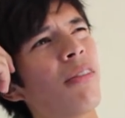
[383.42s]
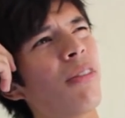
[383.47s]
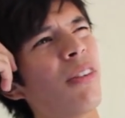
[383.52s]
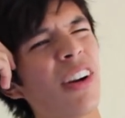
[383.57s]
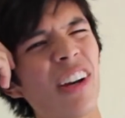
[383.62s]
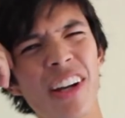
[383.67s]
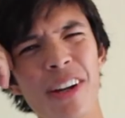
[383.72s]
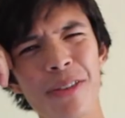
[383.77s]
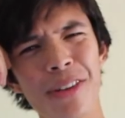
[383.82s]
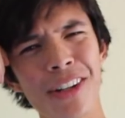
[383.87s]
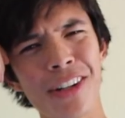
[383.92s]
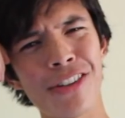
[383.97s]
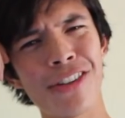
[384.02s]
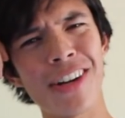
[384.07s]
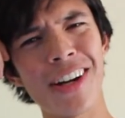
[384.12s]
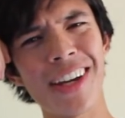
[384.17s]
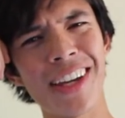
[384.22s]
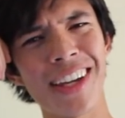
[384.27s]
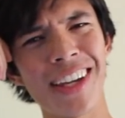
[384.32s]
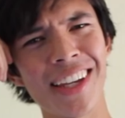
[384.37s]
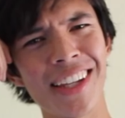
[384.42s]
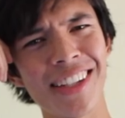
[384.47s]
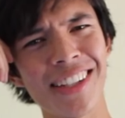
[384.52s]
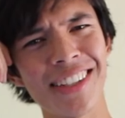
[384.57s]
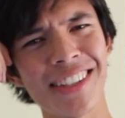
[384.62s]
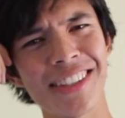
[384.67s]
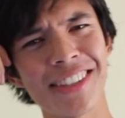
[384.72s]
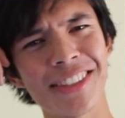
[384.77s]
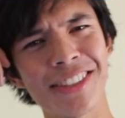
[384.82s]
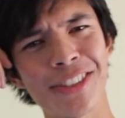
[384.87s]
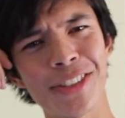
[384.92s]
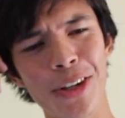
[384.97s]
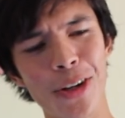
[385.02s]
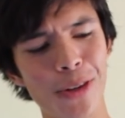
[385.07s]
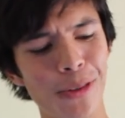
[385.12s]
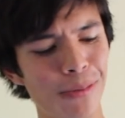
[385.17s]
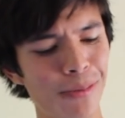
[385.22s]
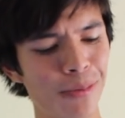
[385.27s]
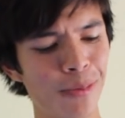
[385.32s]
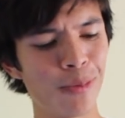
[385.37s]
"What did I want to try again?"
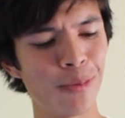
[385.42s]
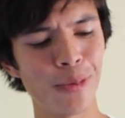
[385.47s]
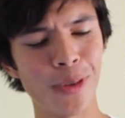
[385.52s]
So